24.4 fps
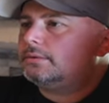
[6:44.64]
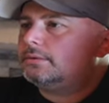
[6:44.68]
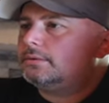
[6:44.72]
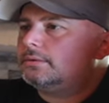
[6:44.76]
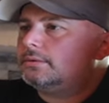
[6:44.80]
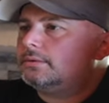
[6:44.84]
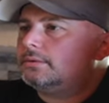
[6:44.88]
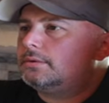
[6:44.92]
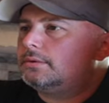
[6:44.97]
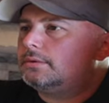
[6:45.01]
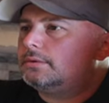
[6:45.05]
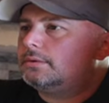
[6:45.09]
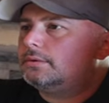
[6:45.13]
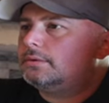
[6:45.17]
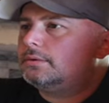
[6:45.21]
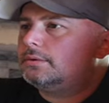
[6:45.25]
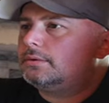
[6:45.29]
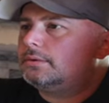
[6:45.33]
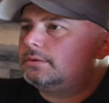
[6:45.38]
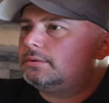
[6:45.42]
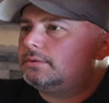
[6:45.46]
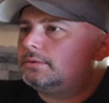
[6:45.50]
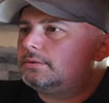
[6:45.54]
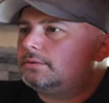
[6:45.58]

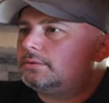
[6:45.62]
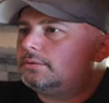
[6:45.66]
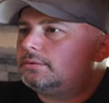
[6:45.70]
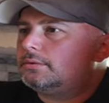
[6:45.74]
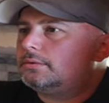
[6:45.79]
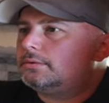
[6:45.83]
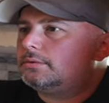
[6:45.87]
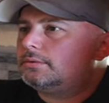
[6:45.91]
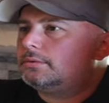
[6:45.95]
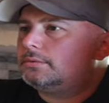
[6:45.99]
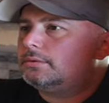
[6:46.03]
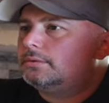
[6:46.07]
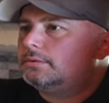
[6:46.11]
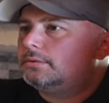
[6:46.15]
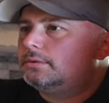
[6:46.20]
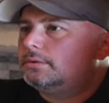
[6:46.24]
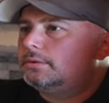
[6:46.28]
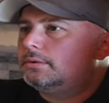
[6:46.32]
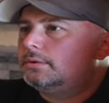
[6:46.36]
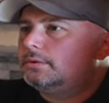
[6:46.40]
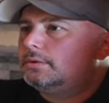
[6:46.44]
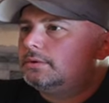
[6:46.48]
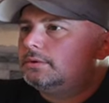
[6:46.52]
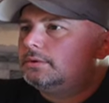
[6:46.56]

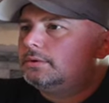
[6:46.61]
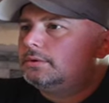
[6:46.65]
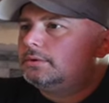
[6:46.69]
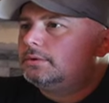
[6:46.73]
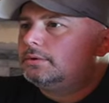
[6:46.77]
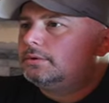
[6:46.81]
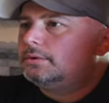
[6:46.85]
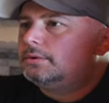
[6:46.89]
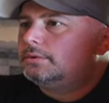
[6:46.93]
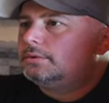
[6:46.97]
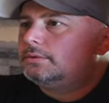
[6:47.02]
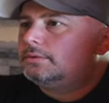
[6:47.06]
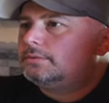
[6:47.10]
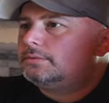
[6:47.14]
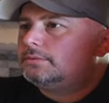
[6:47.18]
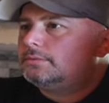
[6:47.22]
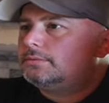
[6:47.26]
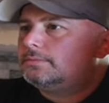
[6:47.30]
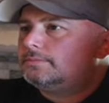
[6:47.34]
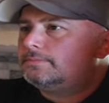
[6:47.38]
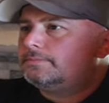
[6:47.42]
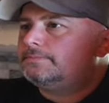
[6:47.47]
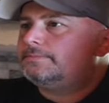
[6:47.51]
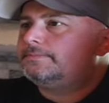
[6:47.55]

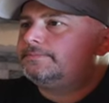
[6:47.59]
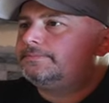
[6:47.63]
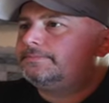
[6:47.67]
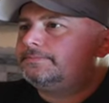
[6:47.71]
This person isn't speaking.